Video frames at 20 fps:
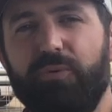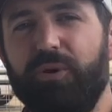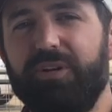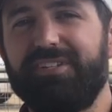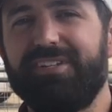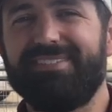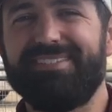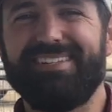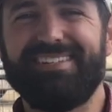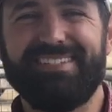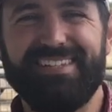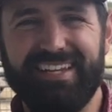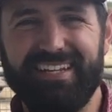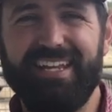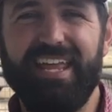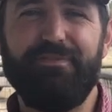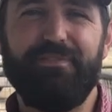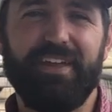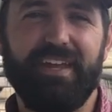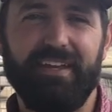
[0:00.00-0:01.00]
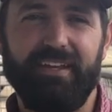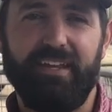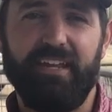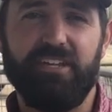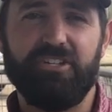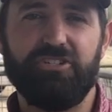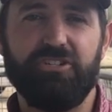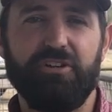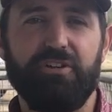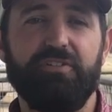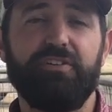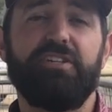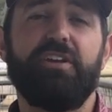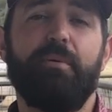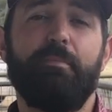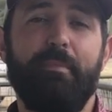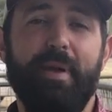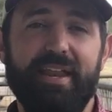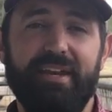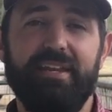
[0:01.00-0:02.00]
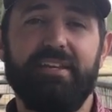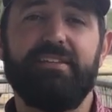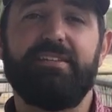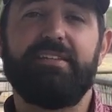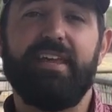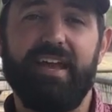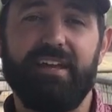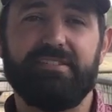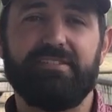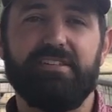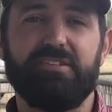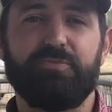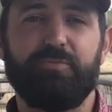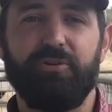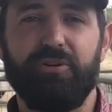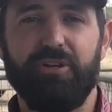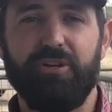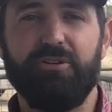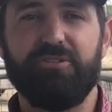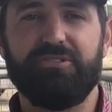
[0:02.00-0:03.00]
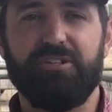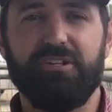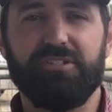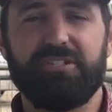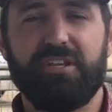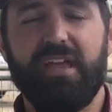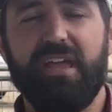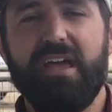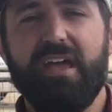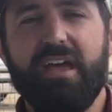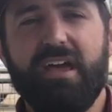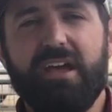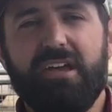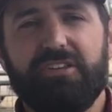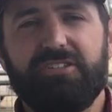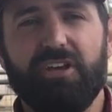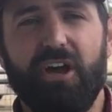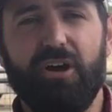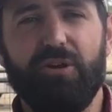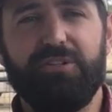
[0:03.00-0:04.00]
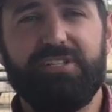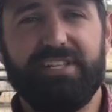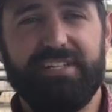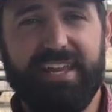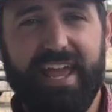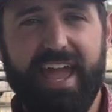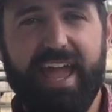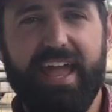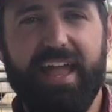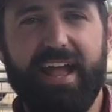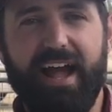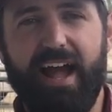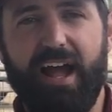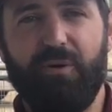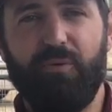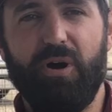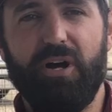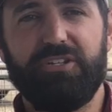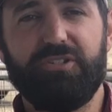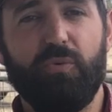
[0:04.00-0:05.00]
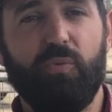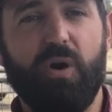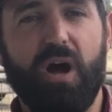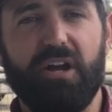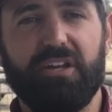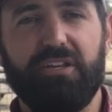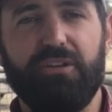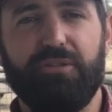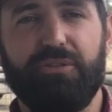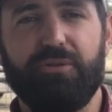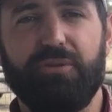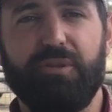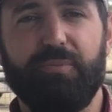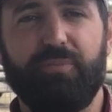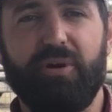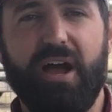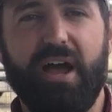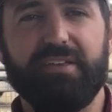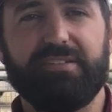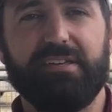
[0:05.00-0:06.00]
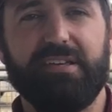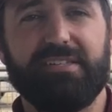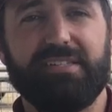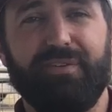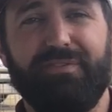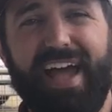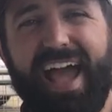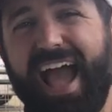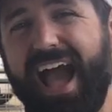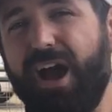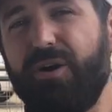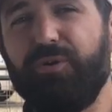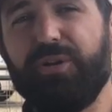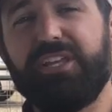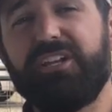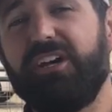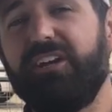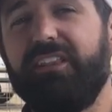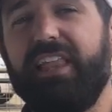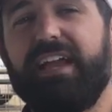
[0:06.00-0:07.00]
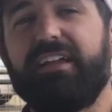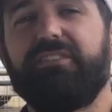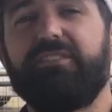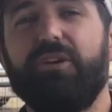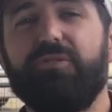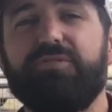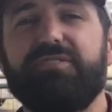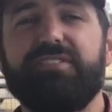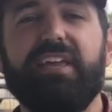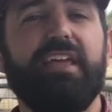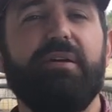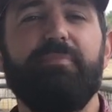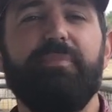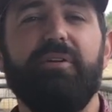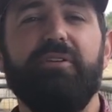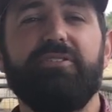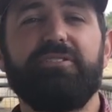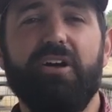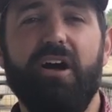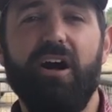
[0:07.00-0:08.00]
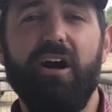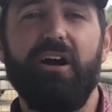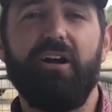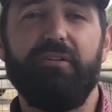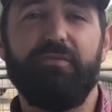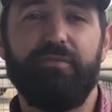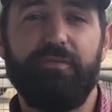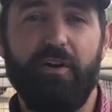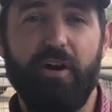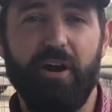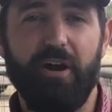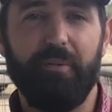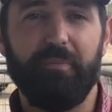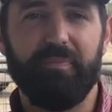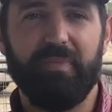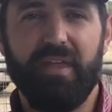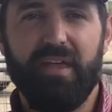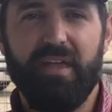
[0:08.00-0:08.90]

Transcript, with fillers: which is a significant issue to many Texas producers. So today I want to walk you through the process of how we collect those samples on farm.